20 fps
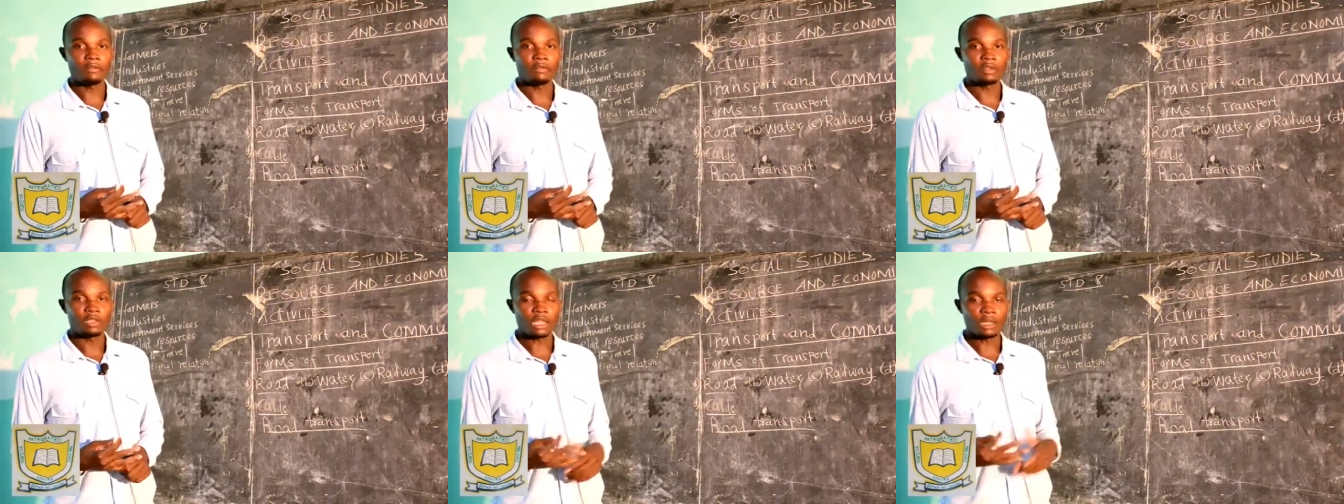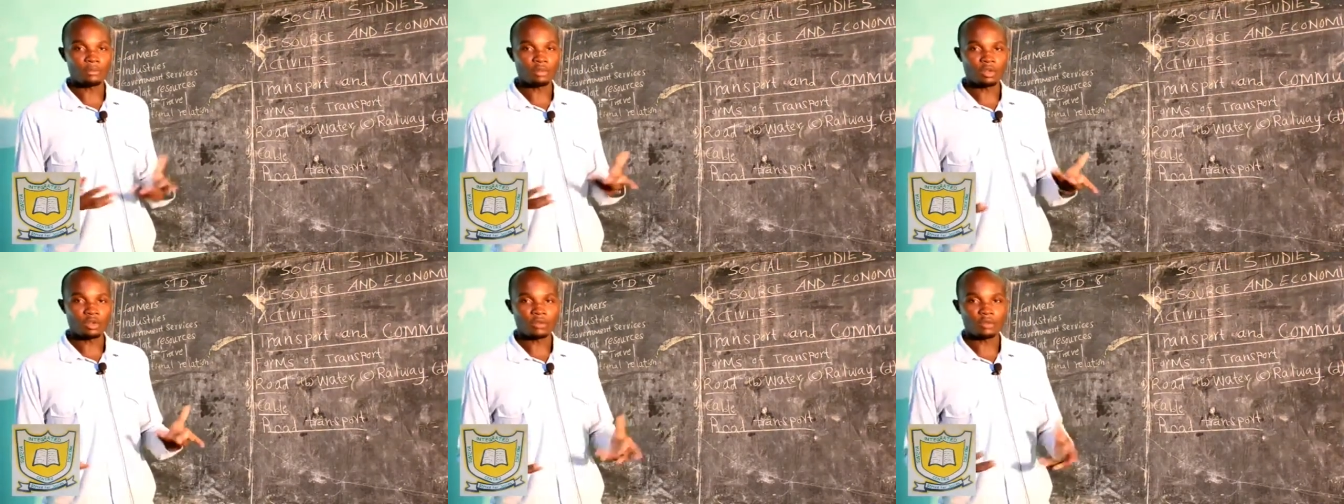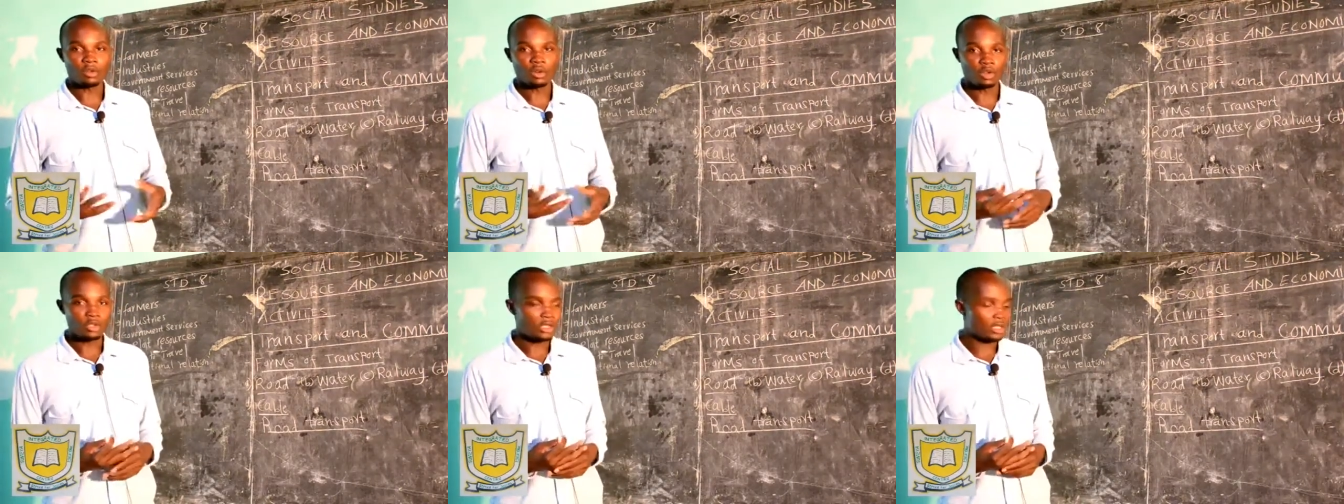types of
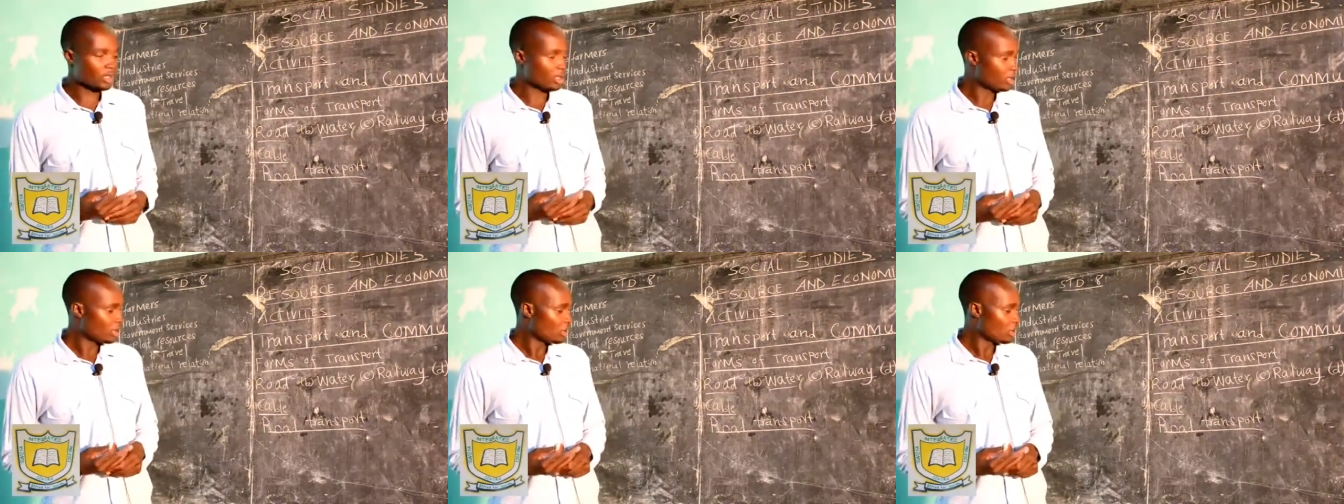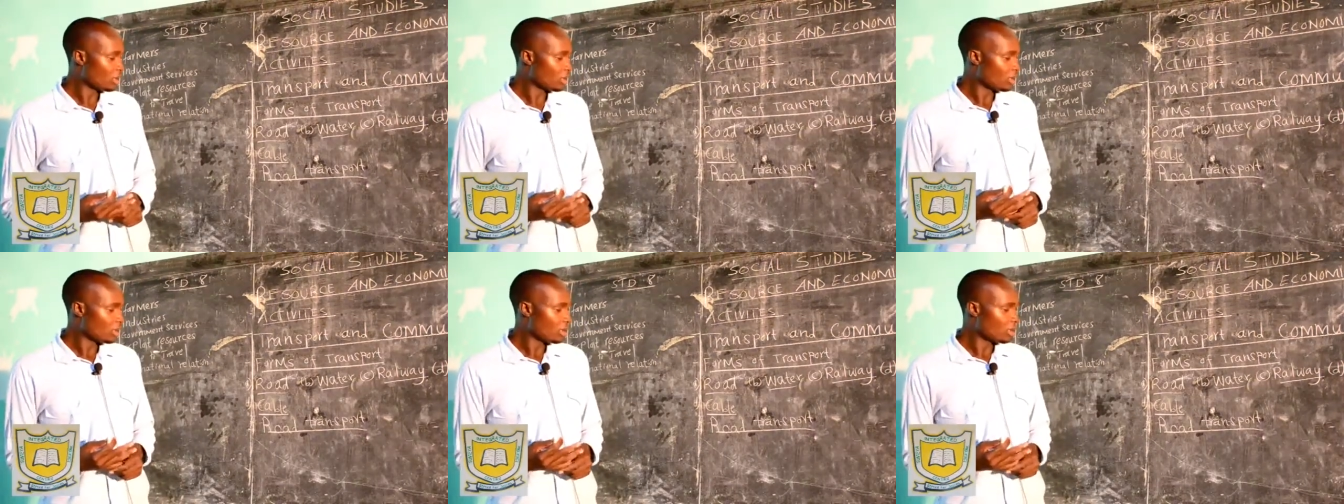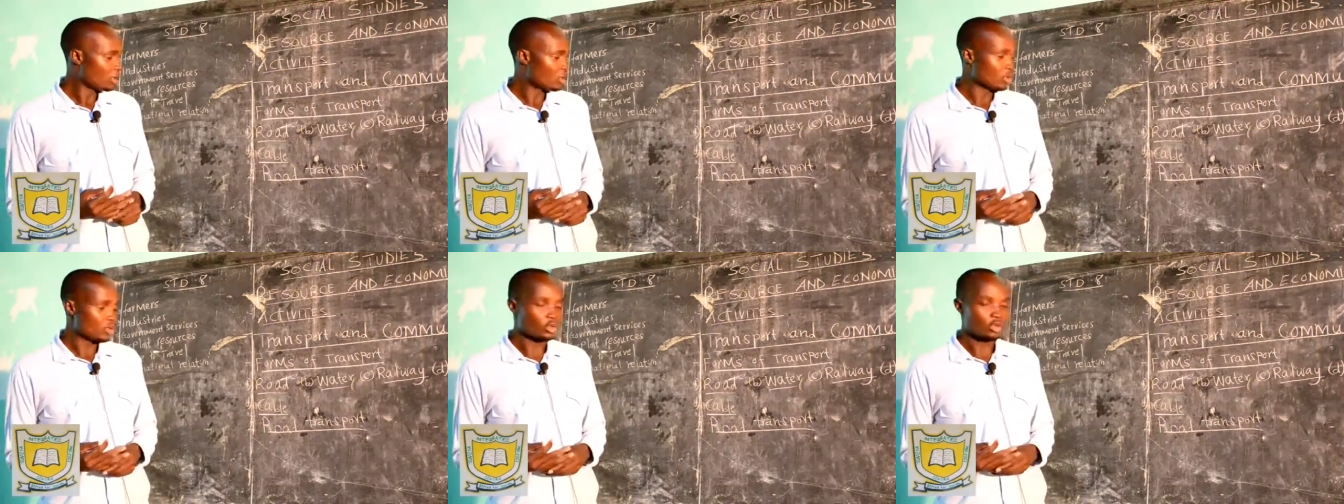roads.
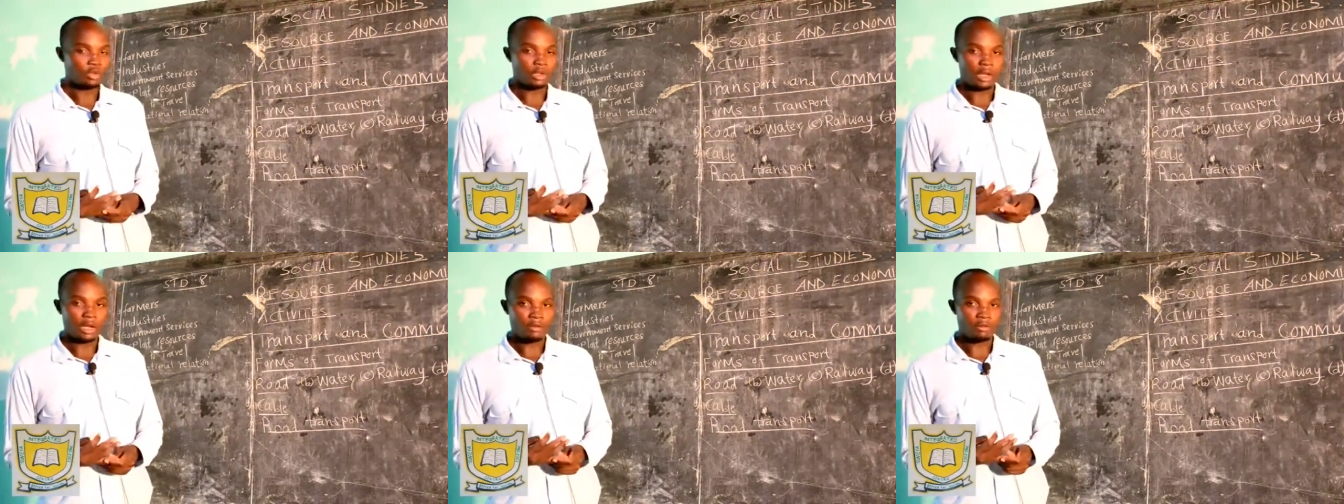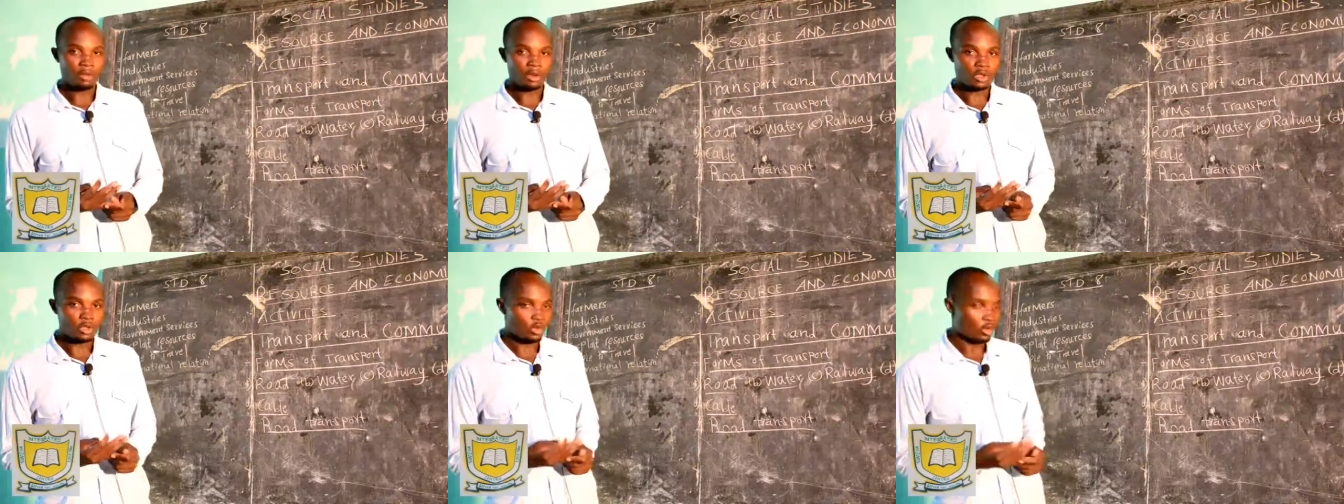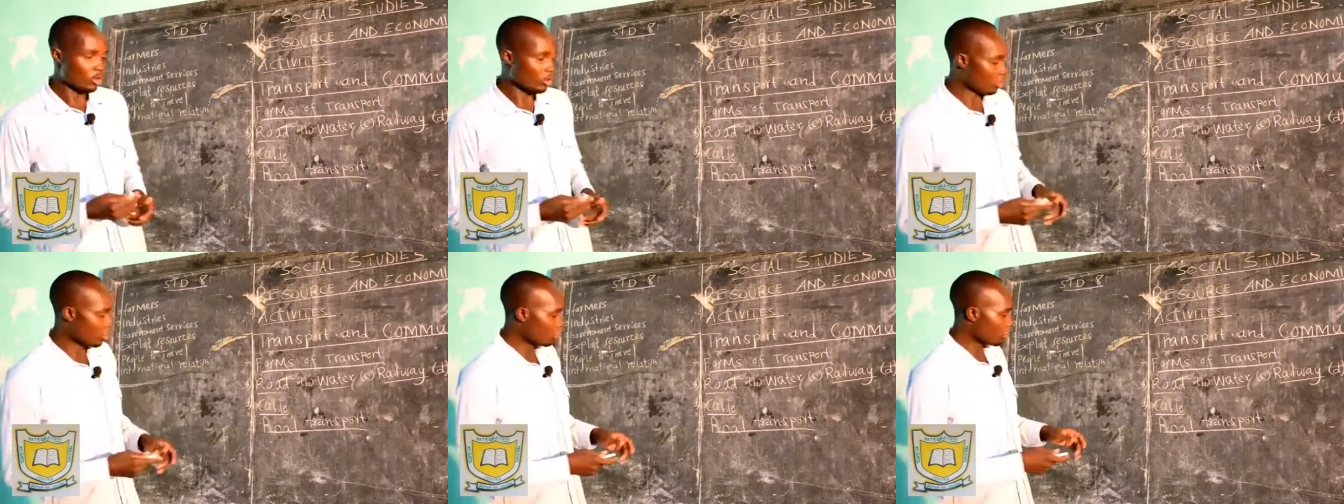So we have what you
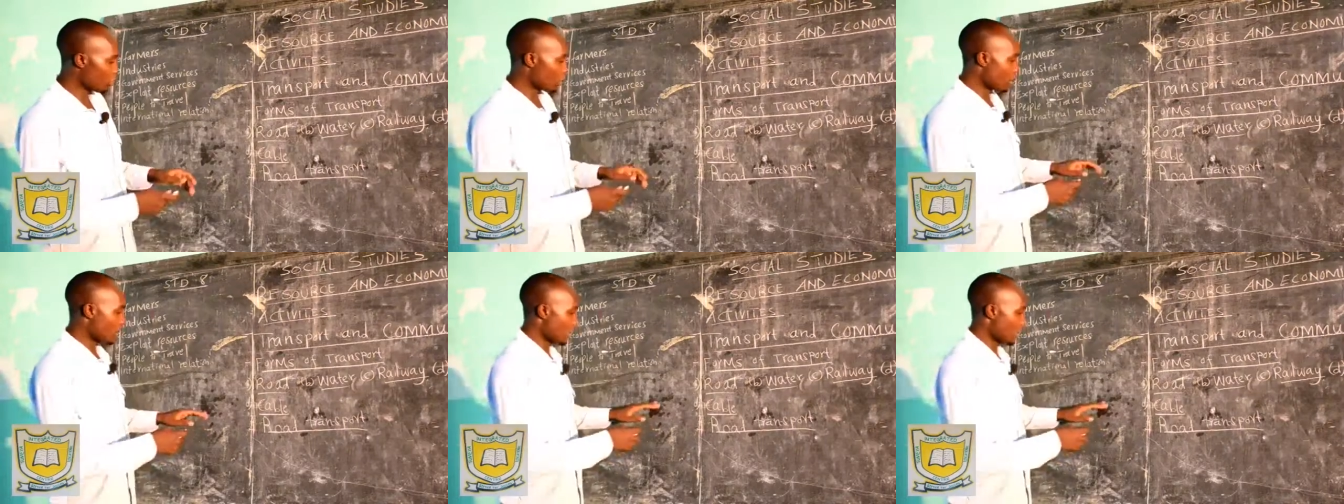call